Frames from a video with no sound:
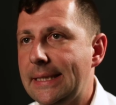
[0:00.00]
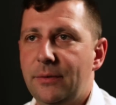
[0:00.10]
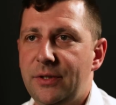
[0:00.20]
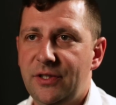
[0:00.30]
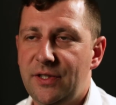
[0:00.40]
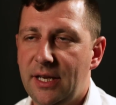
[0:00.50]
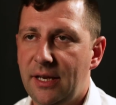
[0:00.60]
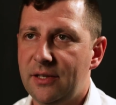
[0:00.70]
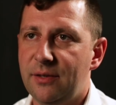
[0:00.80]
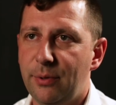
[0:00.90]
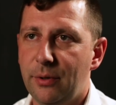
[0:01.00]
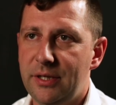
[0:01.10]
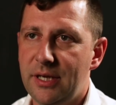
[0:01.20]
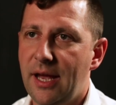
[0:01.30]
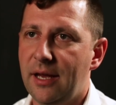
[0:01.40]
which is your connection
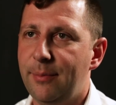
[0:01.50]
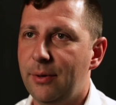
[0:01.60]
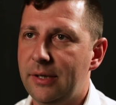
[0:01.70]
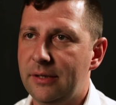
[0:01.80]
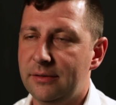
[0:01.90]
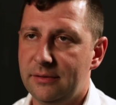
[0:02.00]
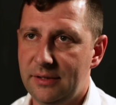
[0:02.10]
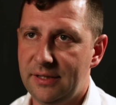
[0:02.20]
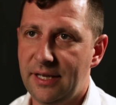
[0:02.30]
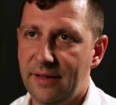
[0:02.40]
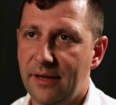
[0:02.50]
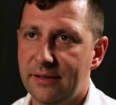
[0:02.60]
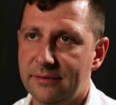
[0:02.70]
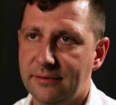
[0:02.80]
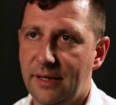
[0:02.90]
point, your anchor point, your
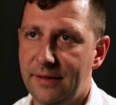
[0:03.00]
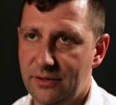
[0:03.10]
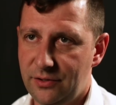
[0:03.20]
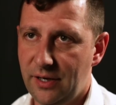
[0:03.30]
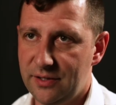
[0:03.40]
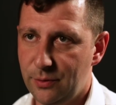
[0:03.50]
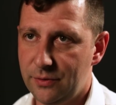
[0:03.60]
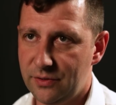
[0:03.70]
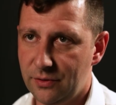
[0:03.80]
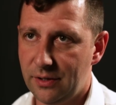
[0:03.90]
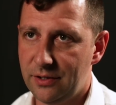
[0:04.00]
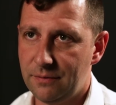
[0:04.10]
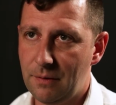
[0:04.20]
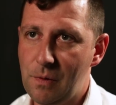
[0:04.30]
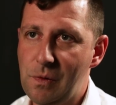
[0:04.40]
tether, and then your transport and storage.
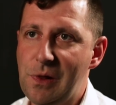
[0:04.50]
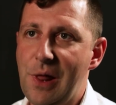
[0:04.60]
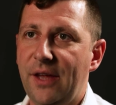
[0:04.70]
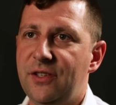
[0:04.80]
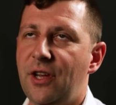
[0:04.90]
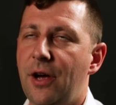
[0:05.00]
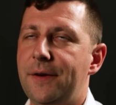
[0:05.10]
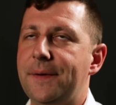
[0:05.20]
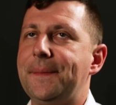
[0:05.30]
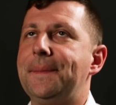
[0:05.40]
So